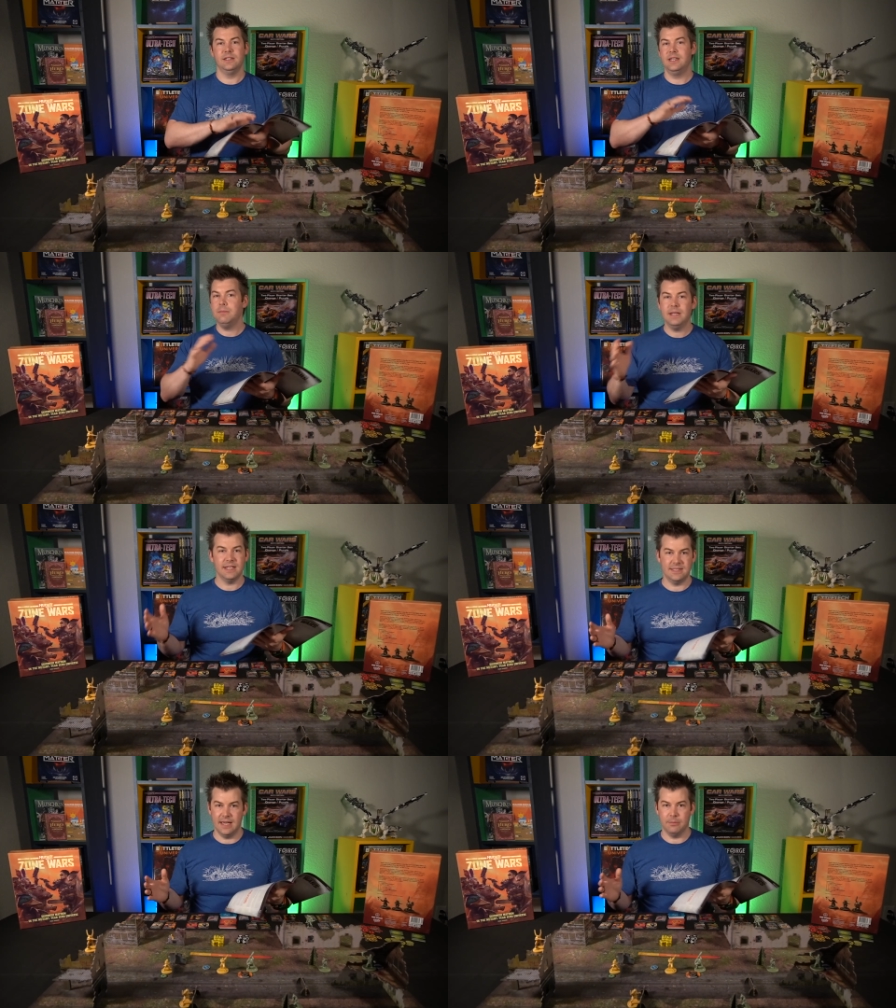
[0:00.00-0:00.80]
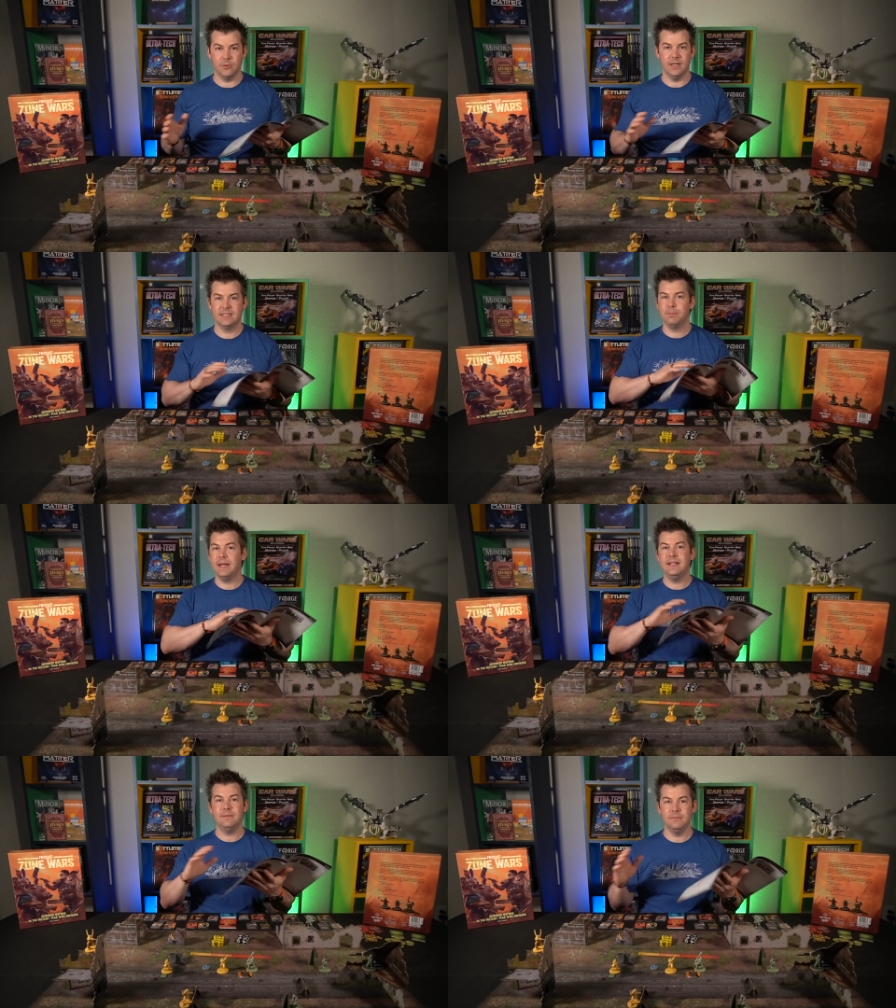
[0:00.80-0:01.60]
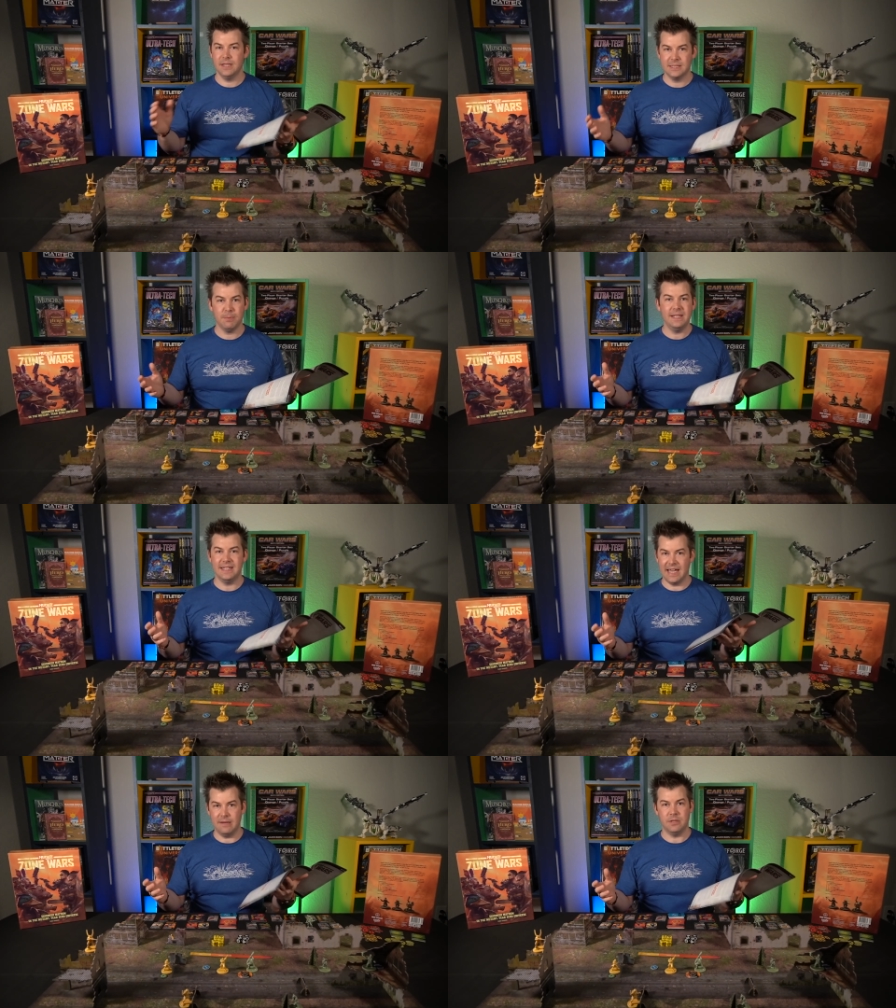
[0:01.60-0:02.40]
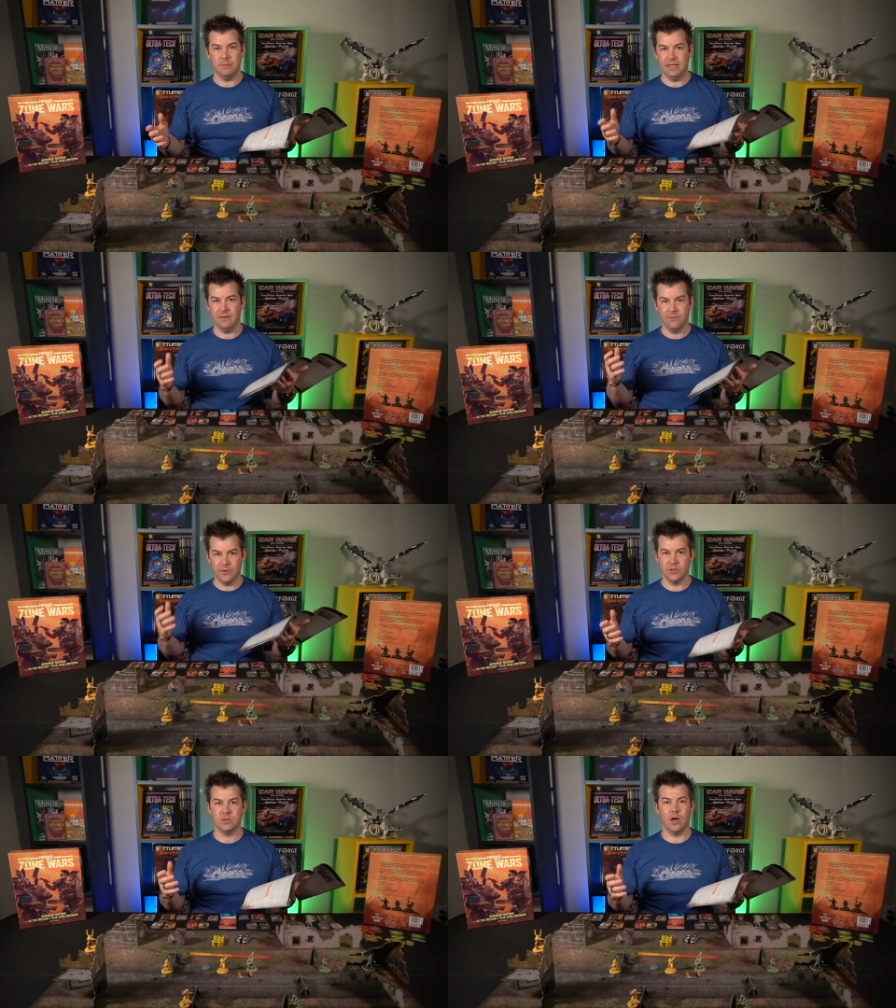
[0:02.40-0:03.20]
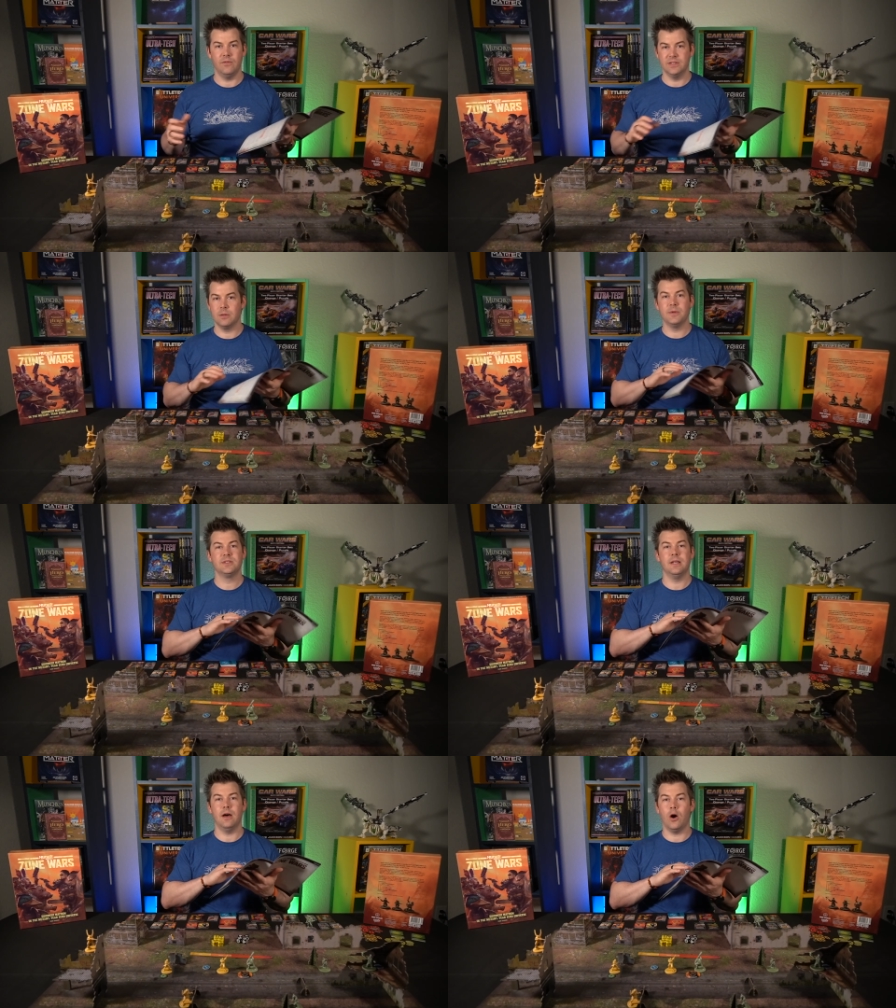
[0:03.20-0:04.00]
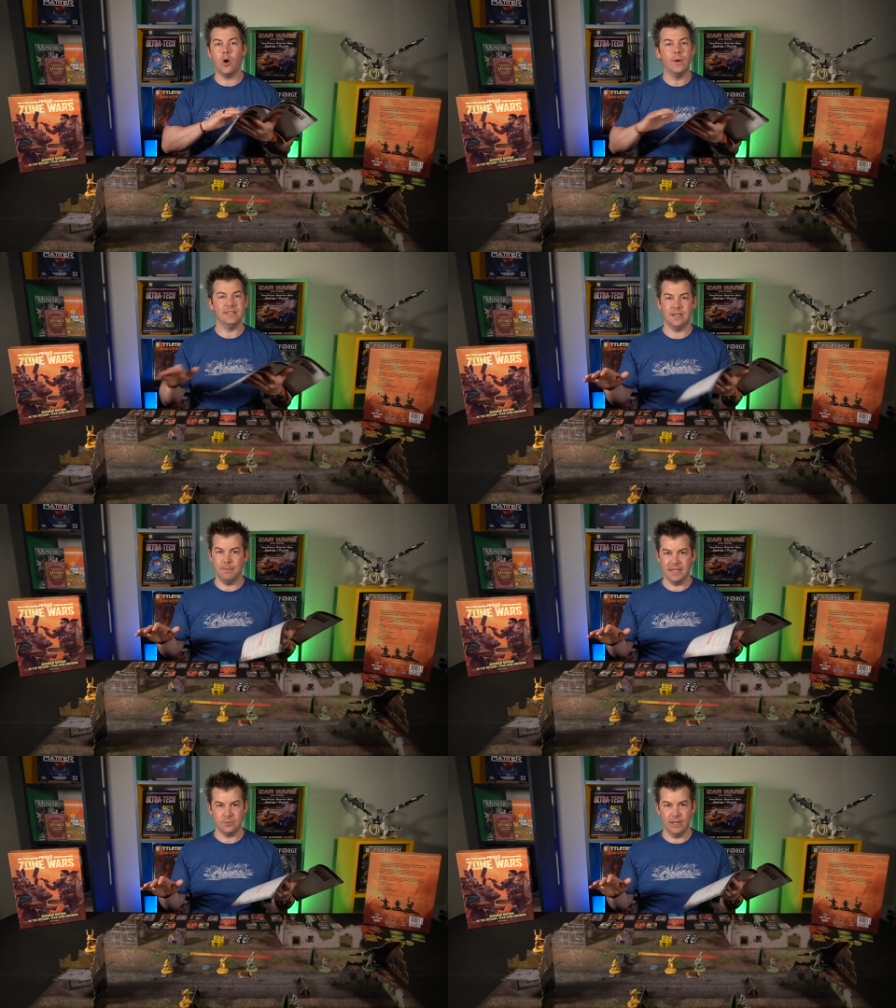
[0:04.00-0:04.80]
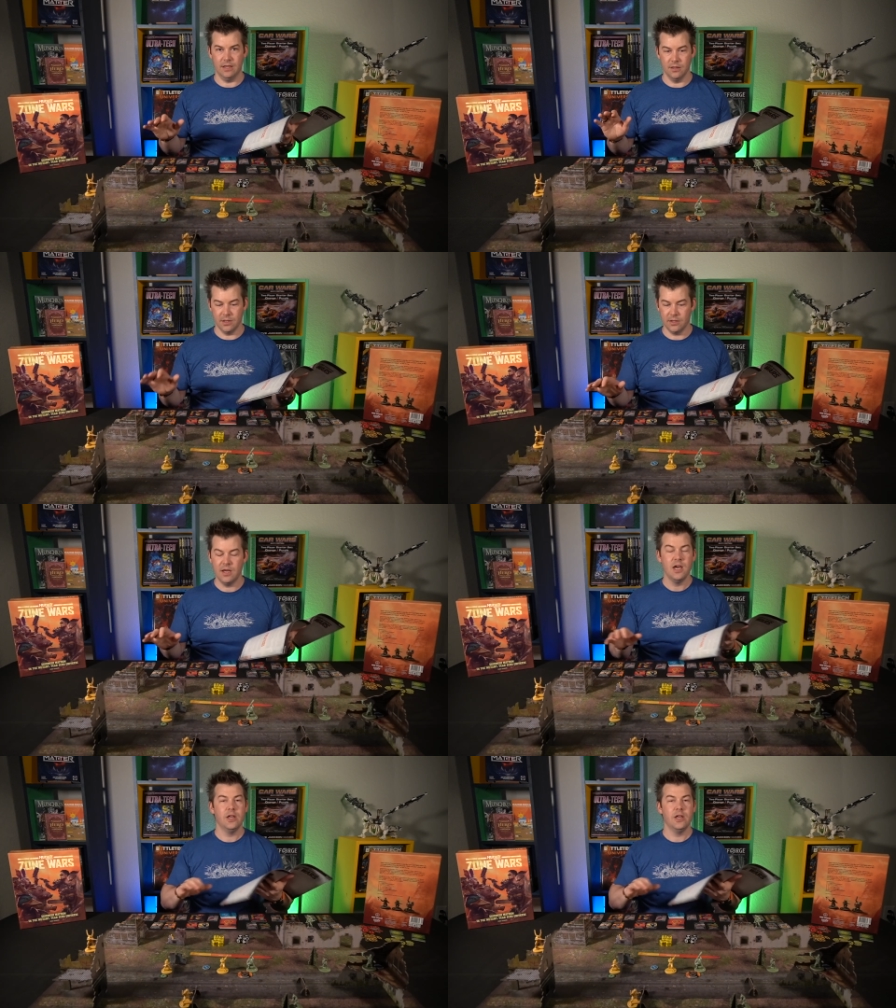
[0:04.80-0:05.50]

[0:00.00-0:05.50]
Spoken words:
Give me an example. Explain the game to me first off is always the best way to learn.